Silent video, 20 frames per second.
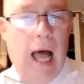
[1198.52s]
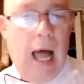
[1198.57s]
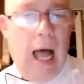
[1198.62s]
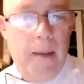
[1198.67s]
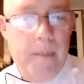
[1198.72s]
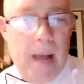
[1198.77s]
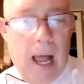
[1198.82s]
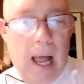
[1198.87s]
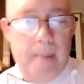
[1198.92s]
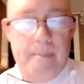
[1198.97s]

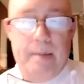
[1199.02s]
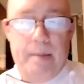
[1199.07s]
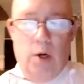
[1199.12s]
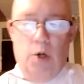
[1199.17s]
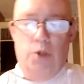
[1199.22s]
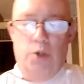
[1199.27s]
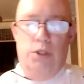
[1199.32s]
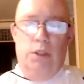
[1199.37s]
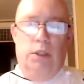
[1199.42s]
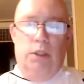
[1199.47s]
I
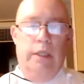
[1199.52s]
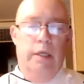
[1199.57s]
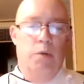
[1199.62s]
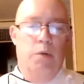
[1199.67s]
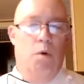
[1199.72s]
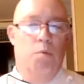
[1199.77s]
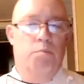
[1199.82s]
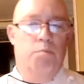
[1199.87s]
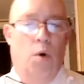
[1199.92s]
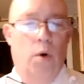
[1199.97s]

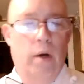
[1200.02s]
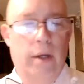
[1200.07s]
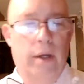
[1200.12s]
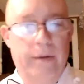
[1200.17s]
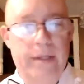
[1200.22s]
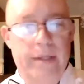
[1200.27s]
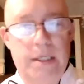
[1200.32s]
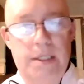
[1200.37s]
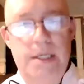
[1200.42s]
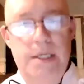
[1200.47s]
personally will
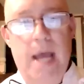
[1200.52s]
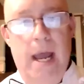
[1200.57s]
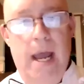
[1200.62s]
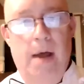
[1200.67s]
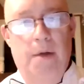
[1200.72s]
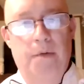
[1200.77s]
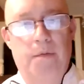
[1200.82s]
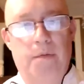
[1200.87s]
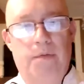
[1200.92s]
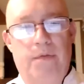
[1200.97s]
boil this
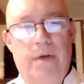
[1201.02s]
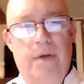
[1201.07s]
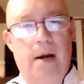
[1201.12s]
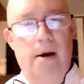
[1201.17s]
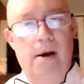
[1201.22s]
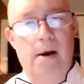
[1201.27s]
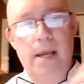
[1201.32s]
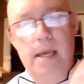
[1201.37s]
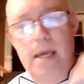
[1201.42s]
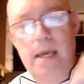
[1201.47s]
down
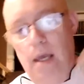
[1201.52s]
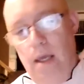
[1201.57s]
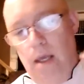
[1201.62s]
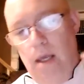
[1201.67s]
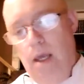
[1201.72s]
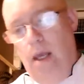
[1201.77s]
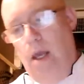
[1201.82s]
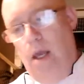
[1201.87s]
very.